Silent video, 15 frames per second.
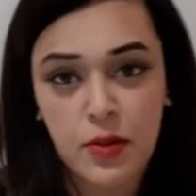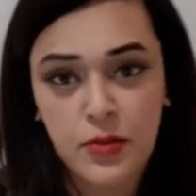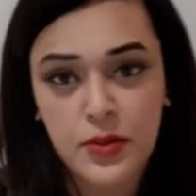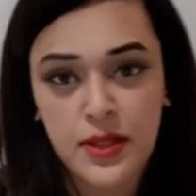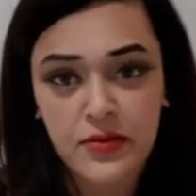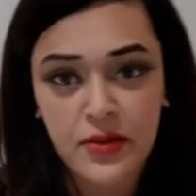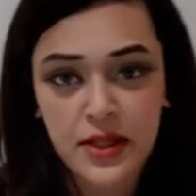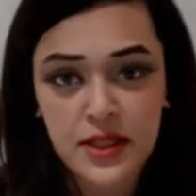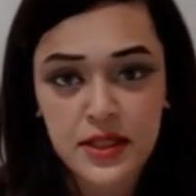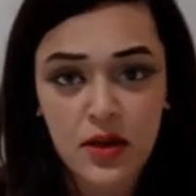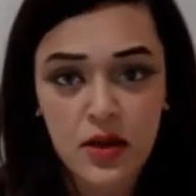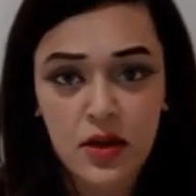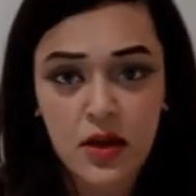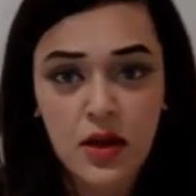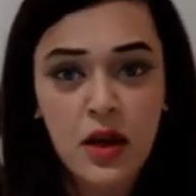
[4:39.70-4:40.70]
property
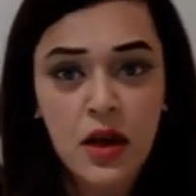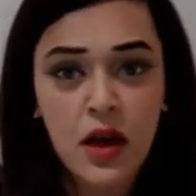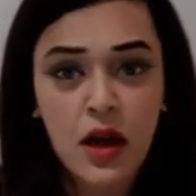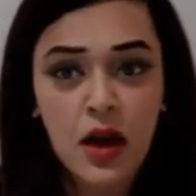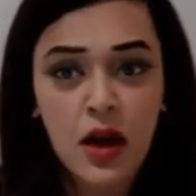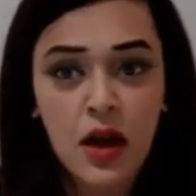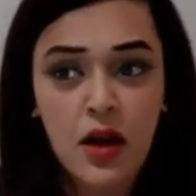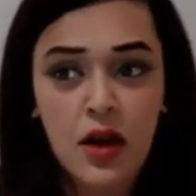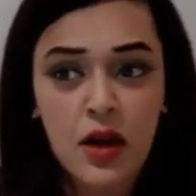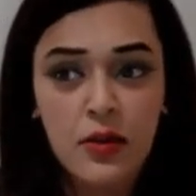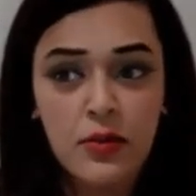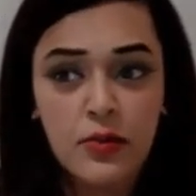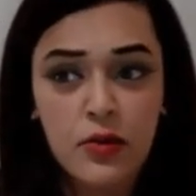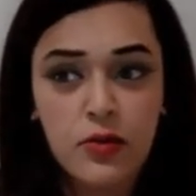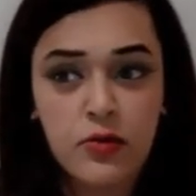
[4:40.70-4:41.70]
investor,
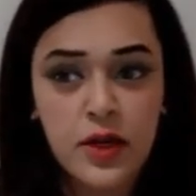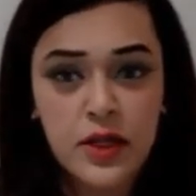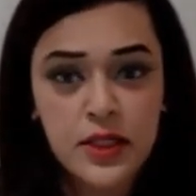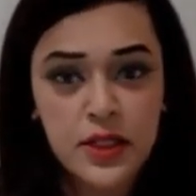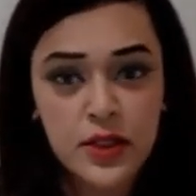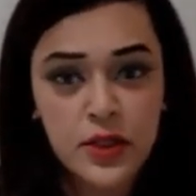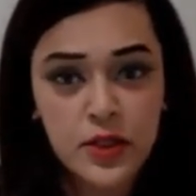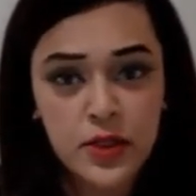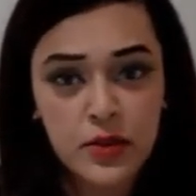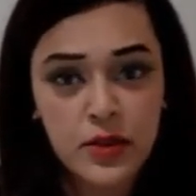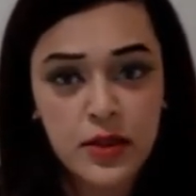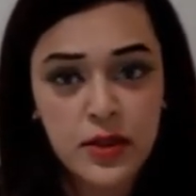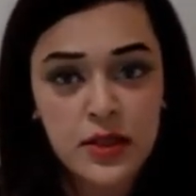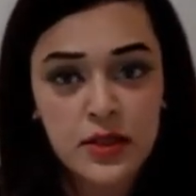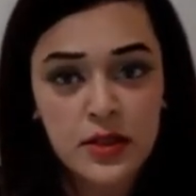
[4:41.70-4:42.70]
rent
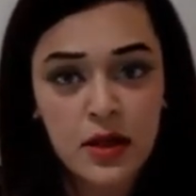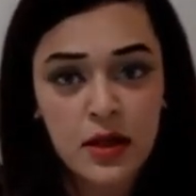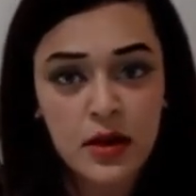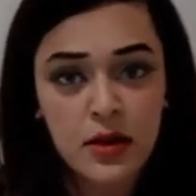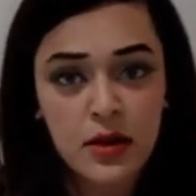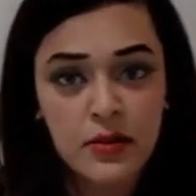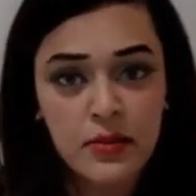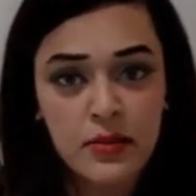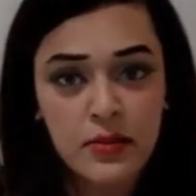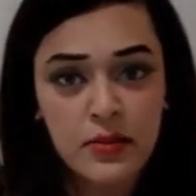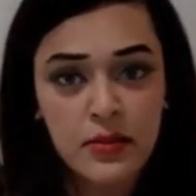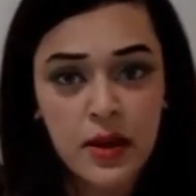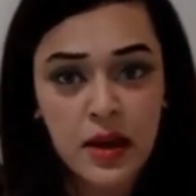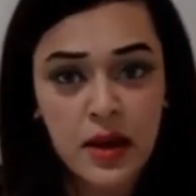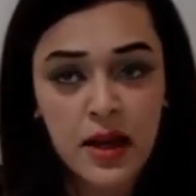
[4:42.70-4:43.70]
insurance and
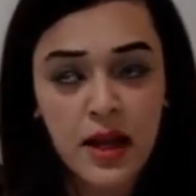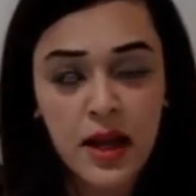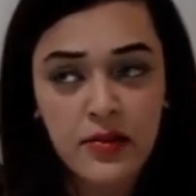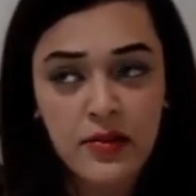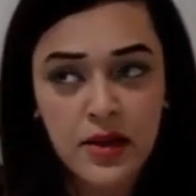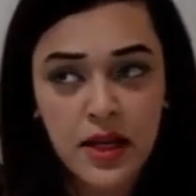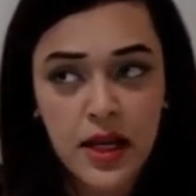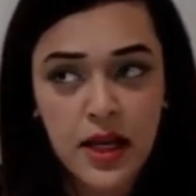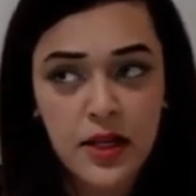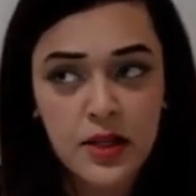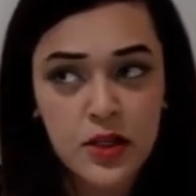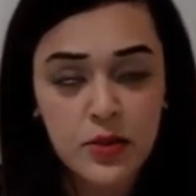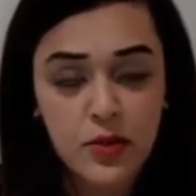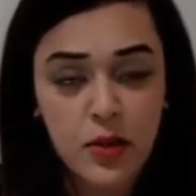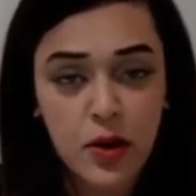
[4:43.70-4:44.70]
having an
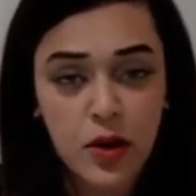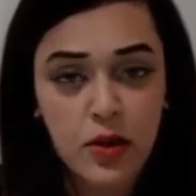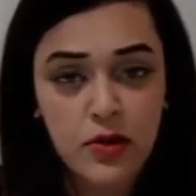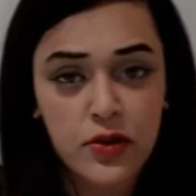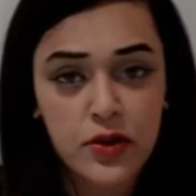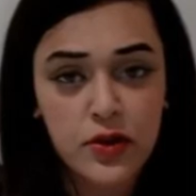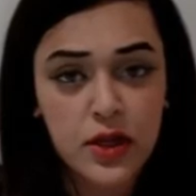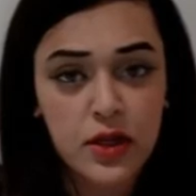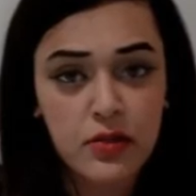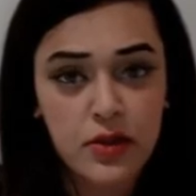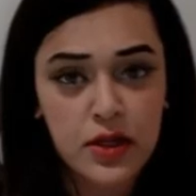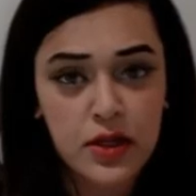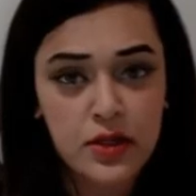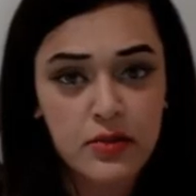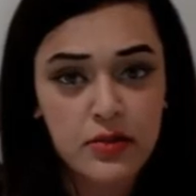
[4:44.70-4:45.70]
HMO, if you're doing a
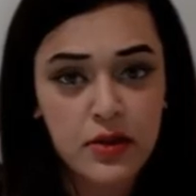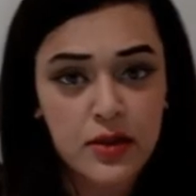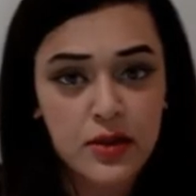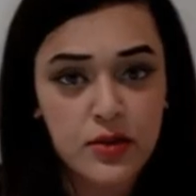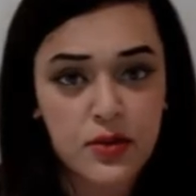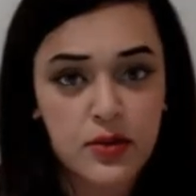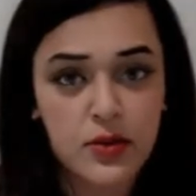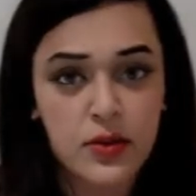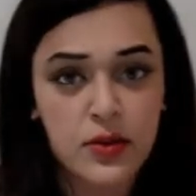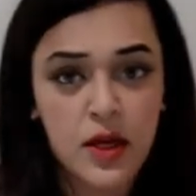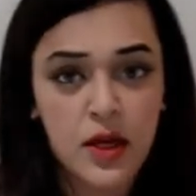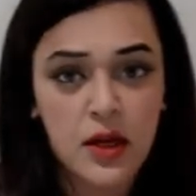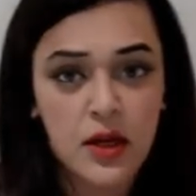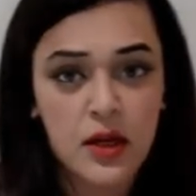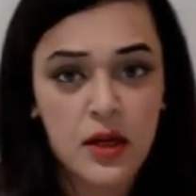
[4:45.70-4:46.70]
rent-to-rent or
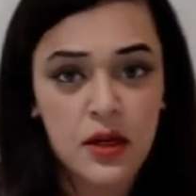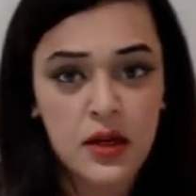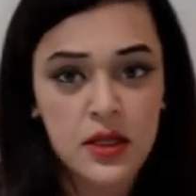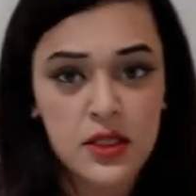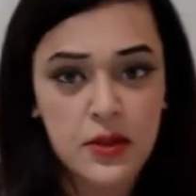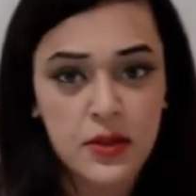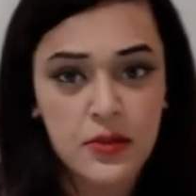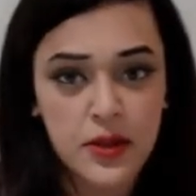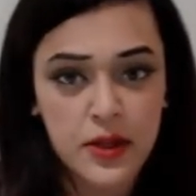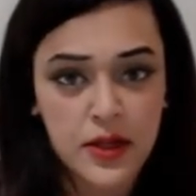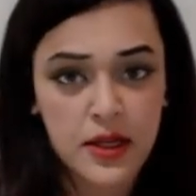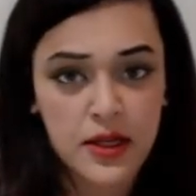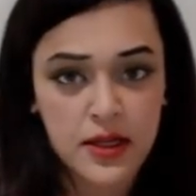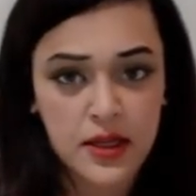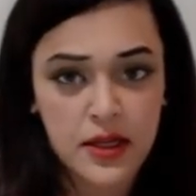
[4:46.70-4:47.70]
something
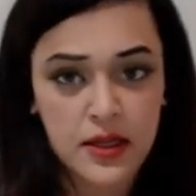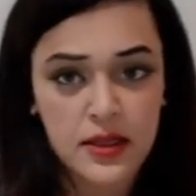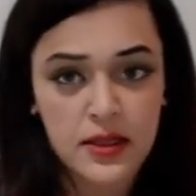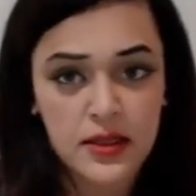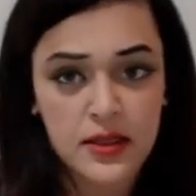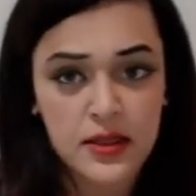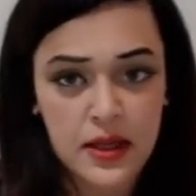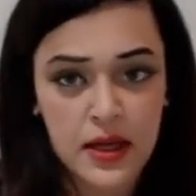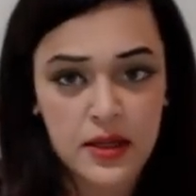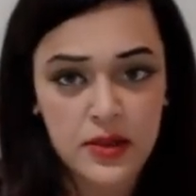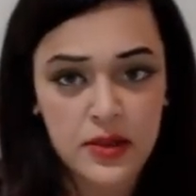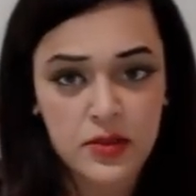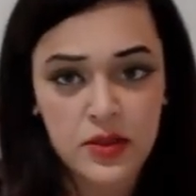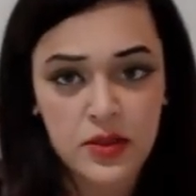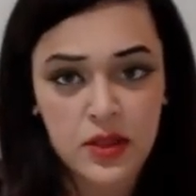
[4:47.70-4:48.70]
like that
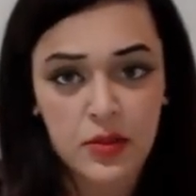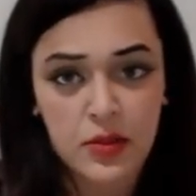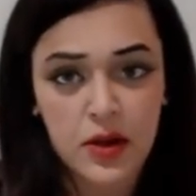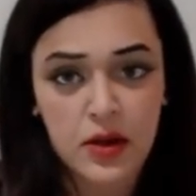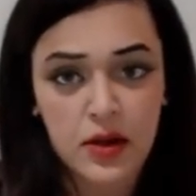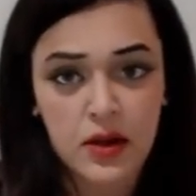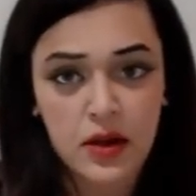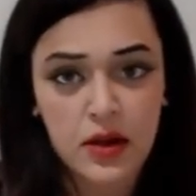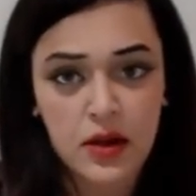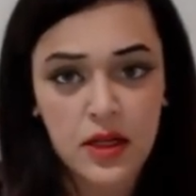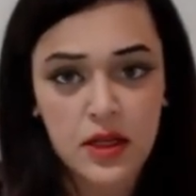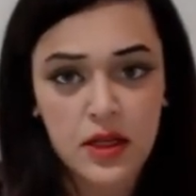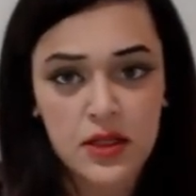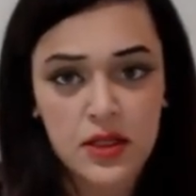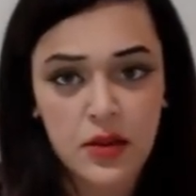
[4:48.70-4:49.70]
or similar,
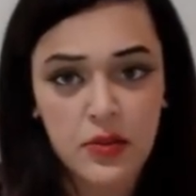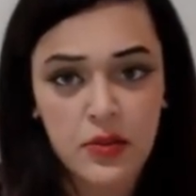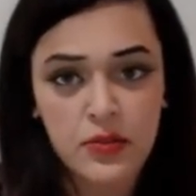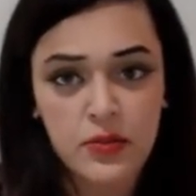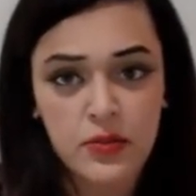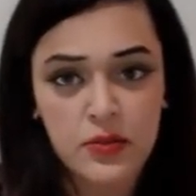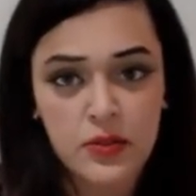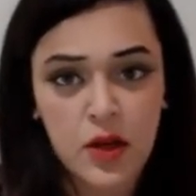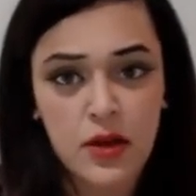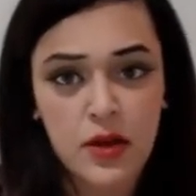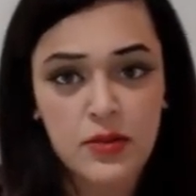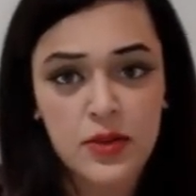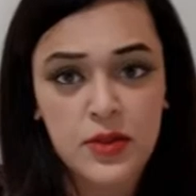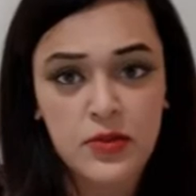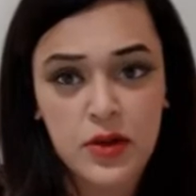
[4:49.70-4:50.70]

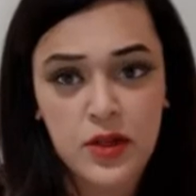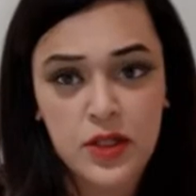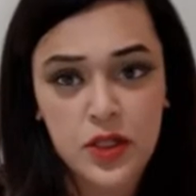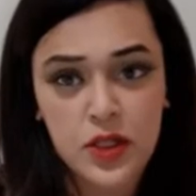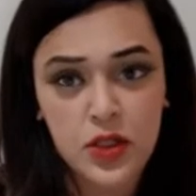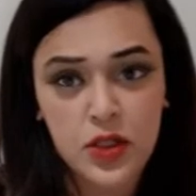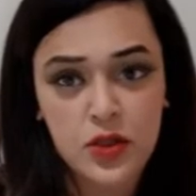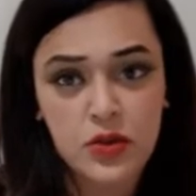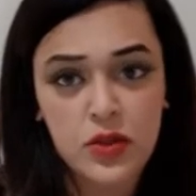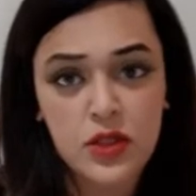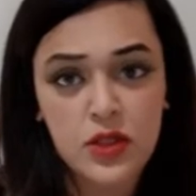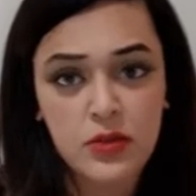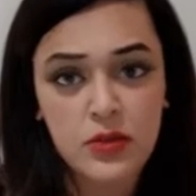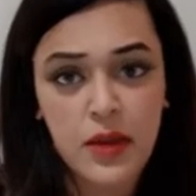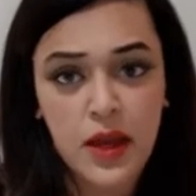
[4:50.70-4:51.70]
sometimes rent
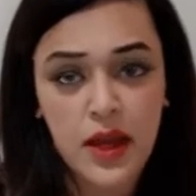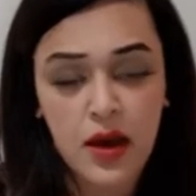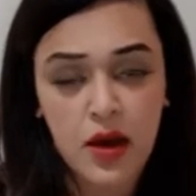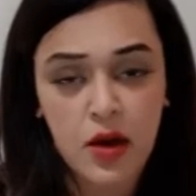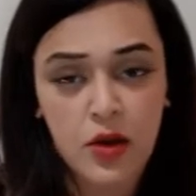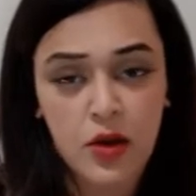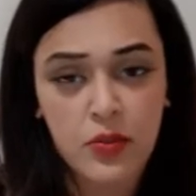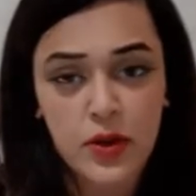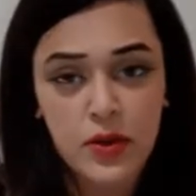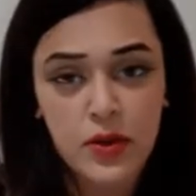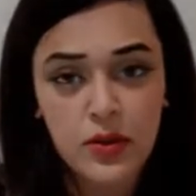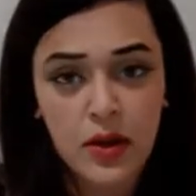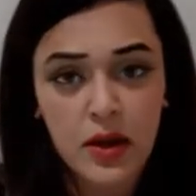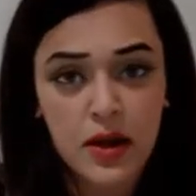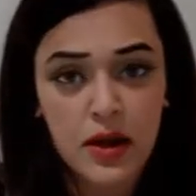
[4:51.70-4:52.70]
insurance may help you
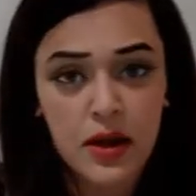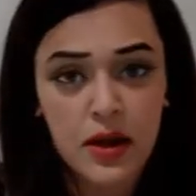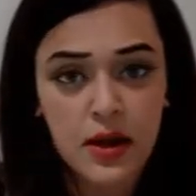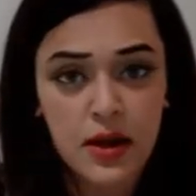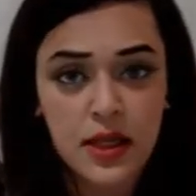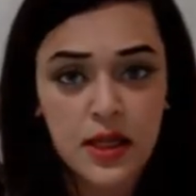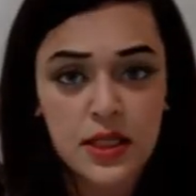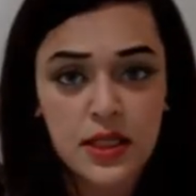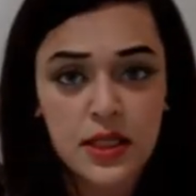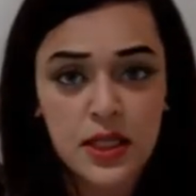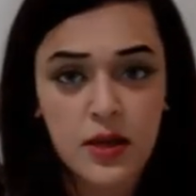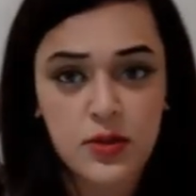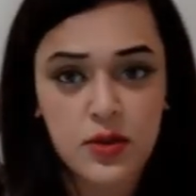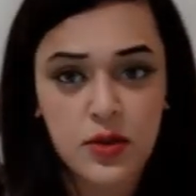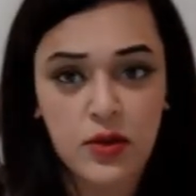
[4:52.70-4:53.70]
in
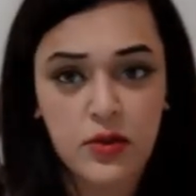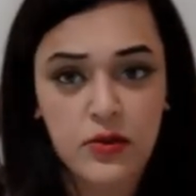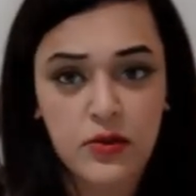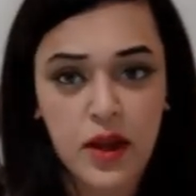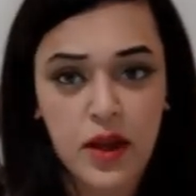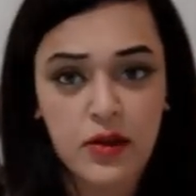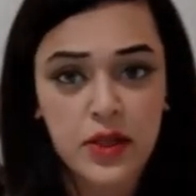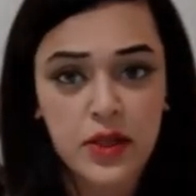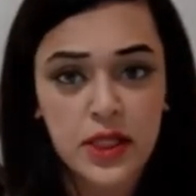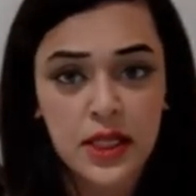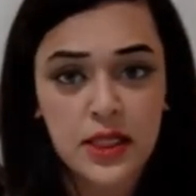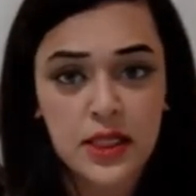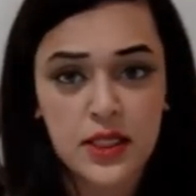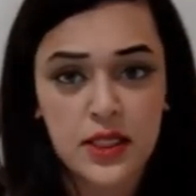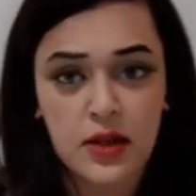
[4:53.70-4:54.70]
terms of
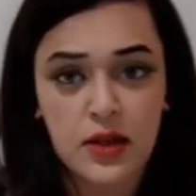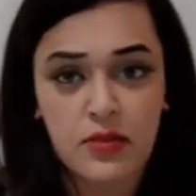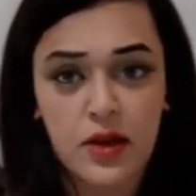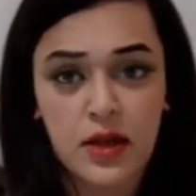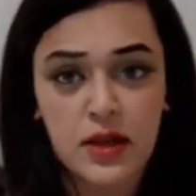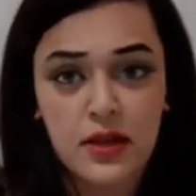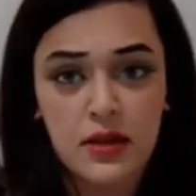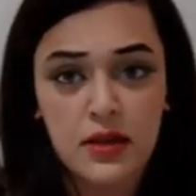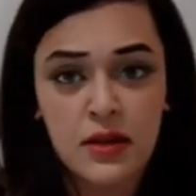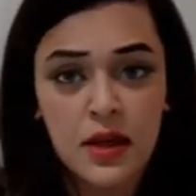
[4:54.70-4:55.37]
guaranteeing certain rent.